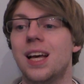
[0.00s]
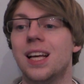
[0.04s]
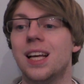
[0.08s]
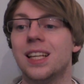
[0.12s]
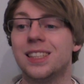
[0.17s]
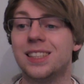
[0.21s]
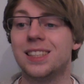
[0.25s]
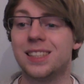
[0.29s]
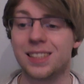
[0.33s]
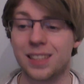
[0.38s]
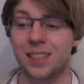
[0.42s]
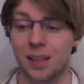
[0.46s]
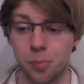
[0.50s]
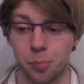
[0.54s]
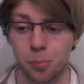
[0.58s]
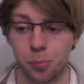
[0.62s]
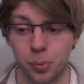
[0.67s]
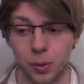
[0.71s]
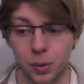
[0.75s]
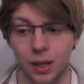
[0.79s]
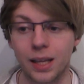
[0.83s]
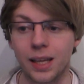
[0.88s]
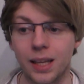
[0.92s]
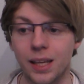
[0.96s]

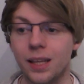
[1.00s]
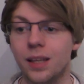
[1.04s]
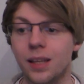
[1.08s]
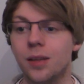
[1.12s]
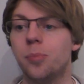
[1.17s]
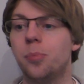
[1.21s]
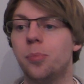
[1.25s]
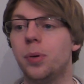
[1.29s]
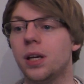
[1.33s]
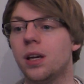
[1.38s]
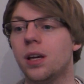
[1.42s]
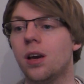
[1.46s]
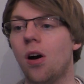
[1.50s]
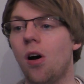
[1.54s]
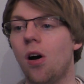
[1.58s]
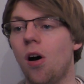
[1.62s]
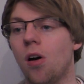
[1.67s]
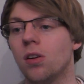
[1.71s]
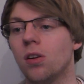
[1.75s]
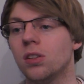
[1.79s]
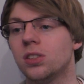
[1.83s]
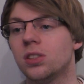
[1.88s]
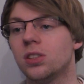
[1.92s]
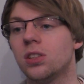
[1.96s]
simply
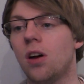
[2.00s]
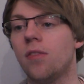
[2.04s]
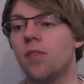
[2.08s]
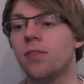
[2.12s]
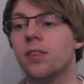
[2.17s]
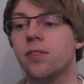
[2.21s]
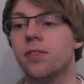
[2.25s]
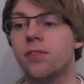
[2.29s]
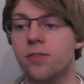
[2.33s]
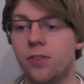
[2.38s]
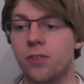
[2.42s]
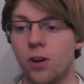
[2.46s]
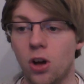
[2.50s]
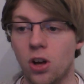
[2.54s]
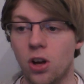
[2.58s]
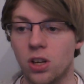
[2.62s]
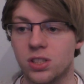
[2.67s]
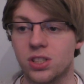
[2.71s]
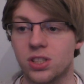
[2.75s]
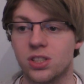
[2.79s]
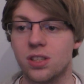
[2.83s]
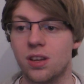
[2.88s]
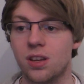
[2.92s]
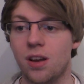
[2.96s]
because of the
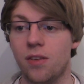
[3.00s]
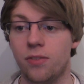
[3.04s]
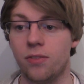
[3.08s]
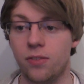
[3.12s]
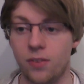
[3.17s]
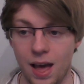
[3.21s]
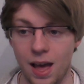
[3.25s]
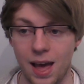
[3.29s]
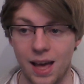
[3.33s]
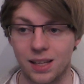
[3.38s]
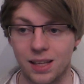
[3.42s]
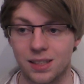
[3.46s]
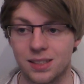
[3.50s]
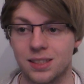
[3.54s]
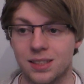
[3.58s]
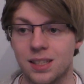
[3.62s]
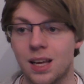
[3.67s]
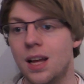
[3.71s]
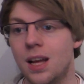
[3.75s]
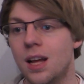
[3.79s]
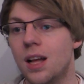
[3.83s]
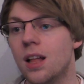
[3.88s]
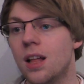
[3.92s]
first effects.